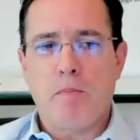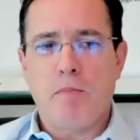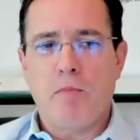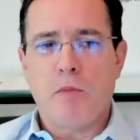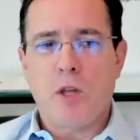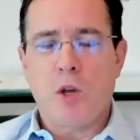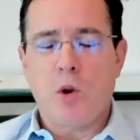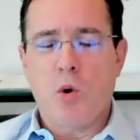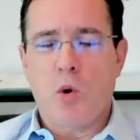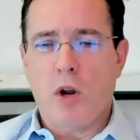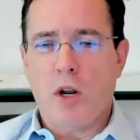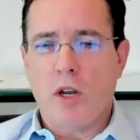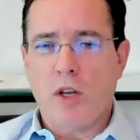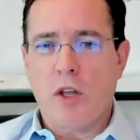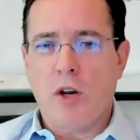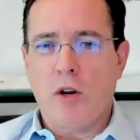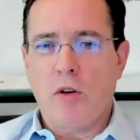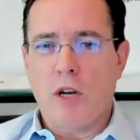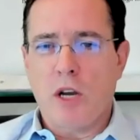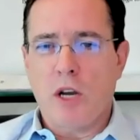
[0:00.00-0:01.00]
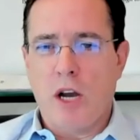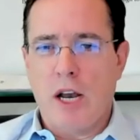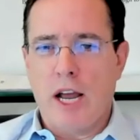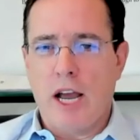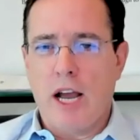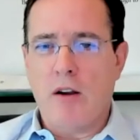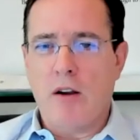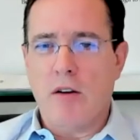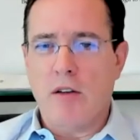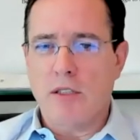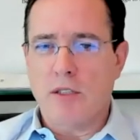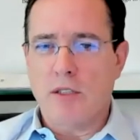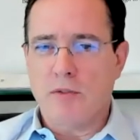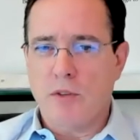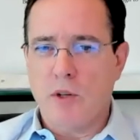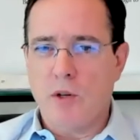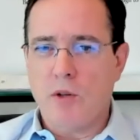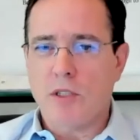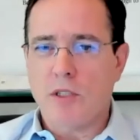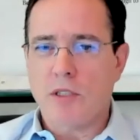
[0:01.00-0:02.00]
Conagra is
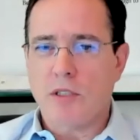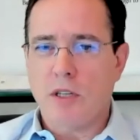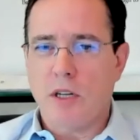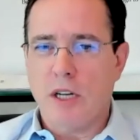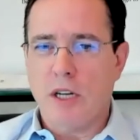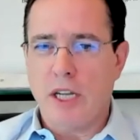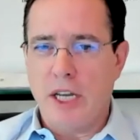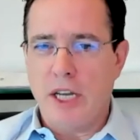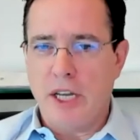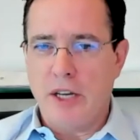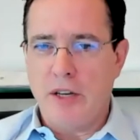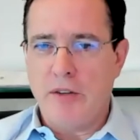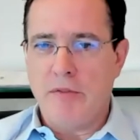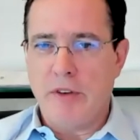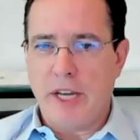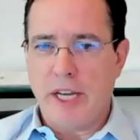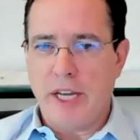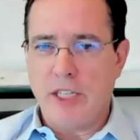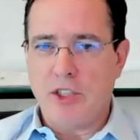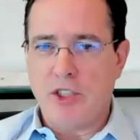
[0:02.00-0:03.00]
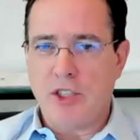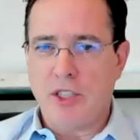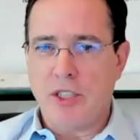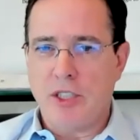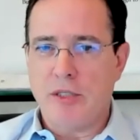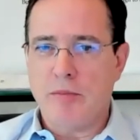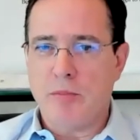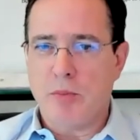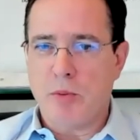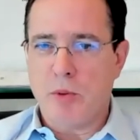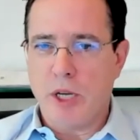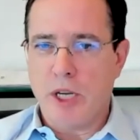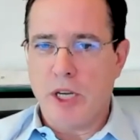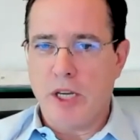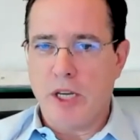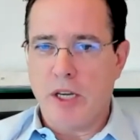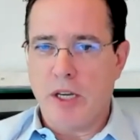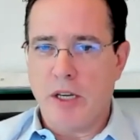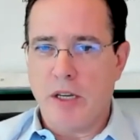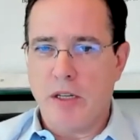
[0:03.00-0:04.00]
focused on innovation and
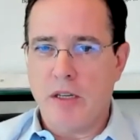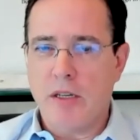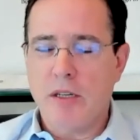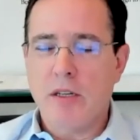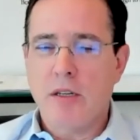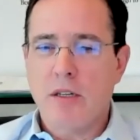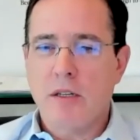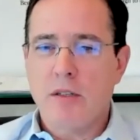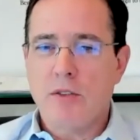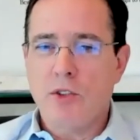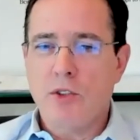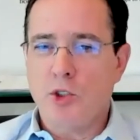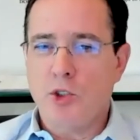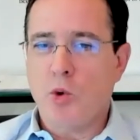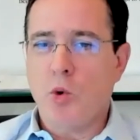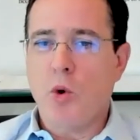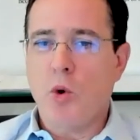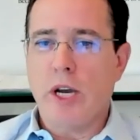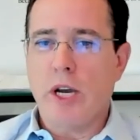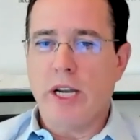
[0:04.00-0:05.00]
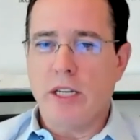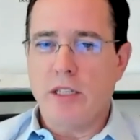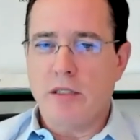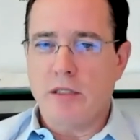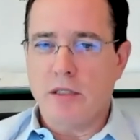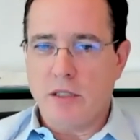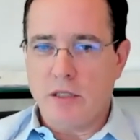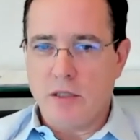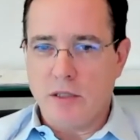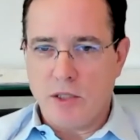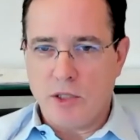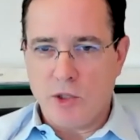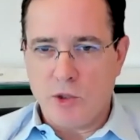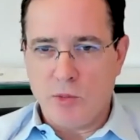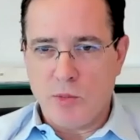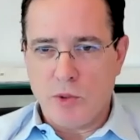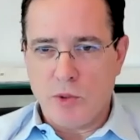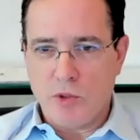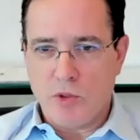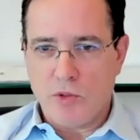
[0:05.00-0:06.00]
bringing joy to
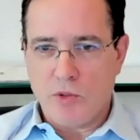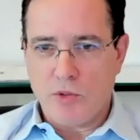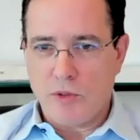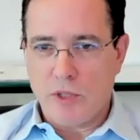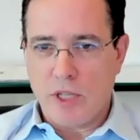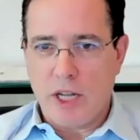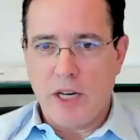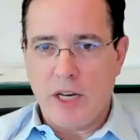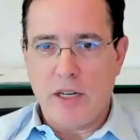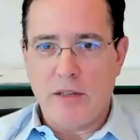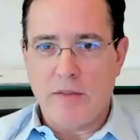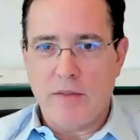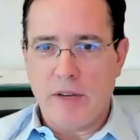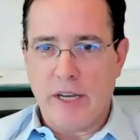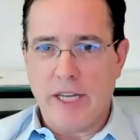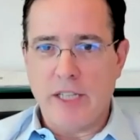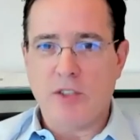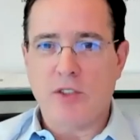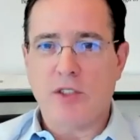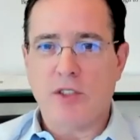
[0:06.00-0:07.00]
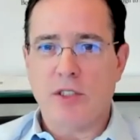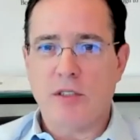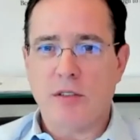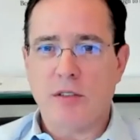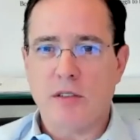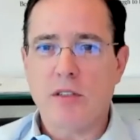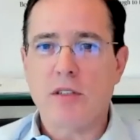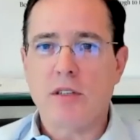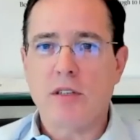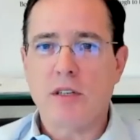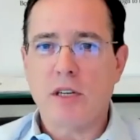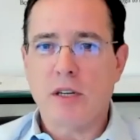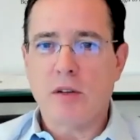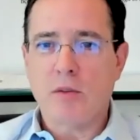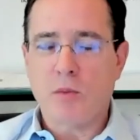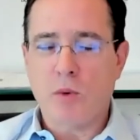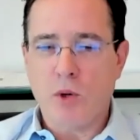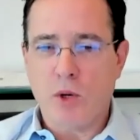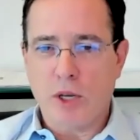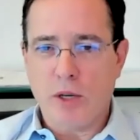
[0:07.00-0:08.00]
consumers through that innovation,
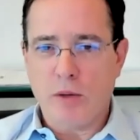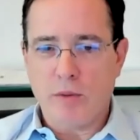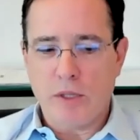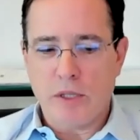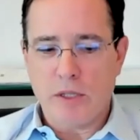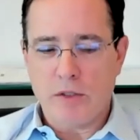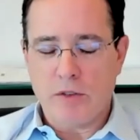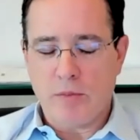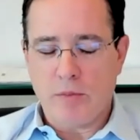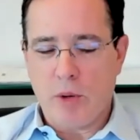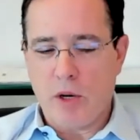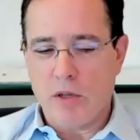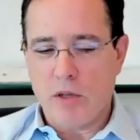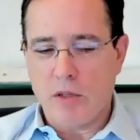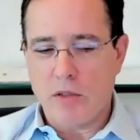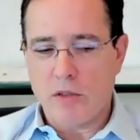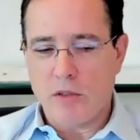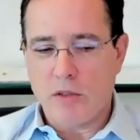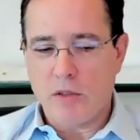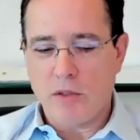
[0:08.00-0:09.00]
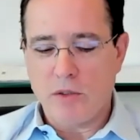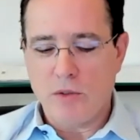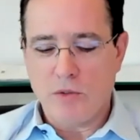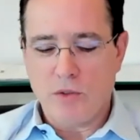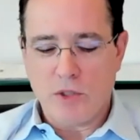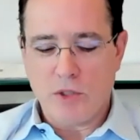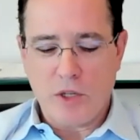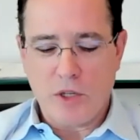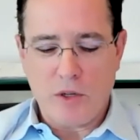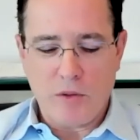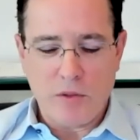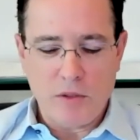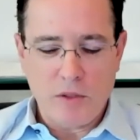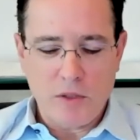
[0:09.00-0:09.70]
and working with its partners to do so.